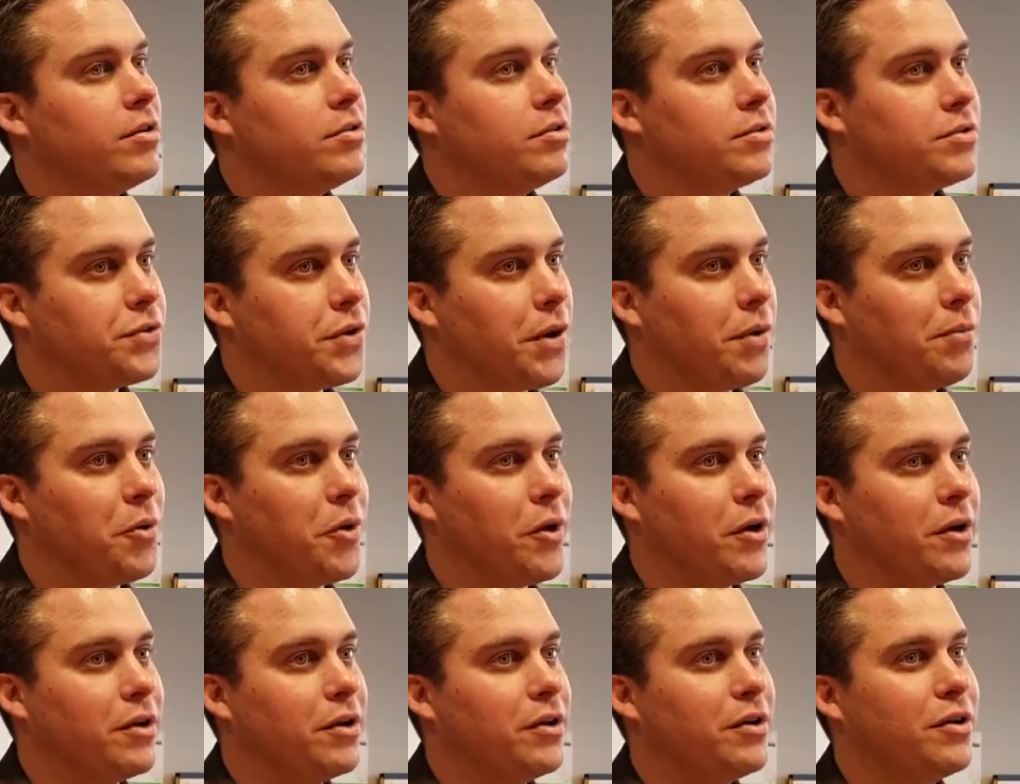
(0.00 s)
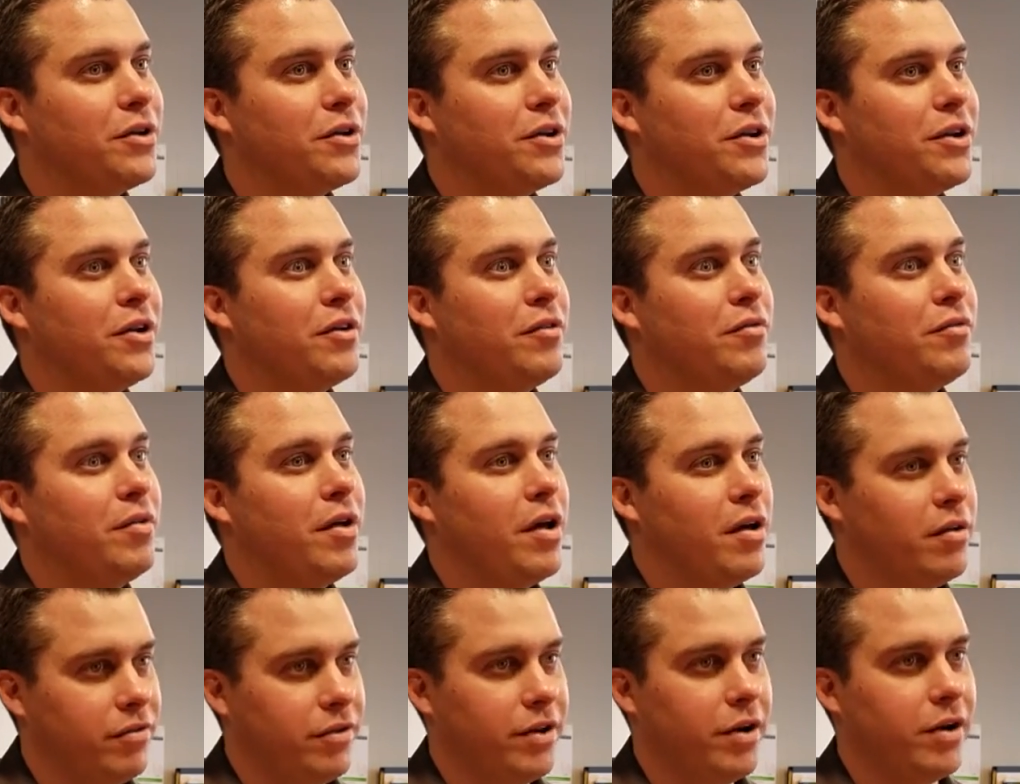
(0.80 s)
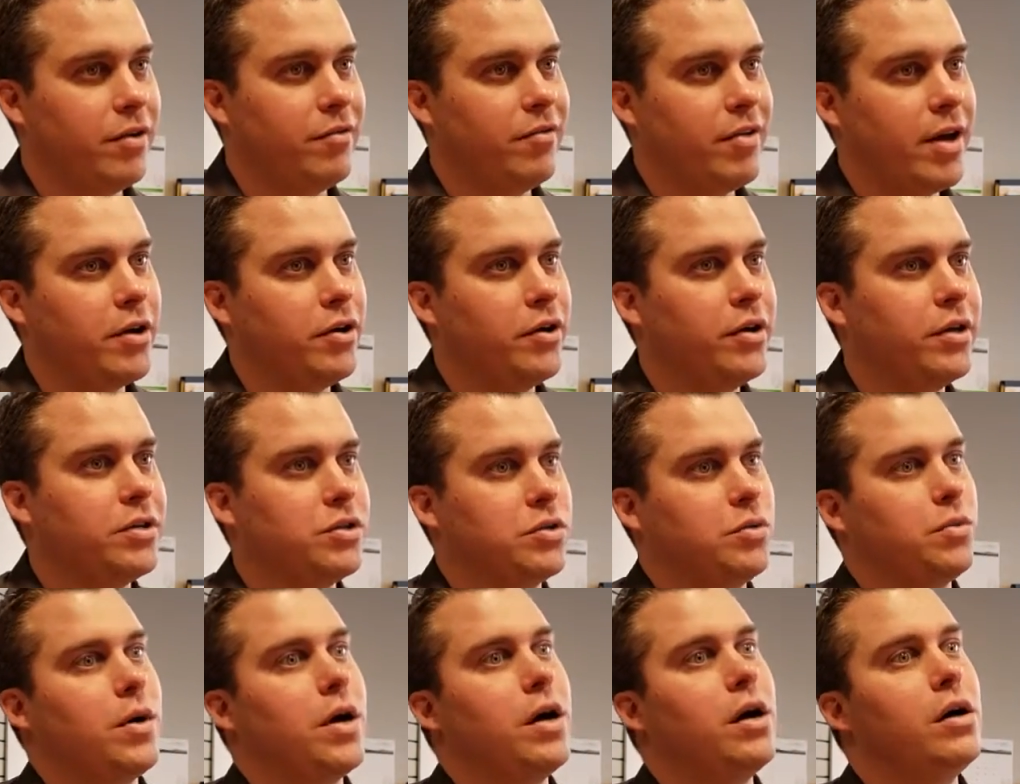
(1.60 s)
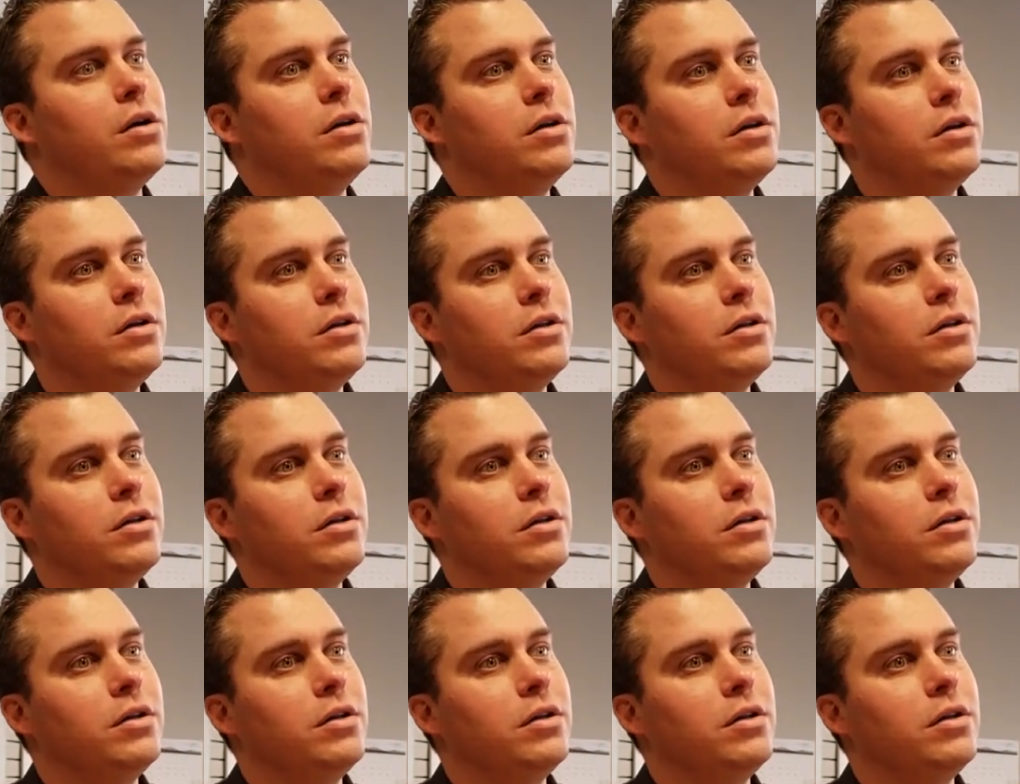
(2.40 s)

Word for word: someone if they're a veteran as well.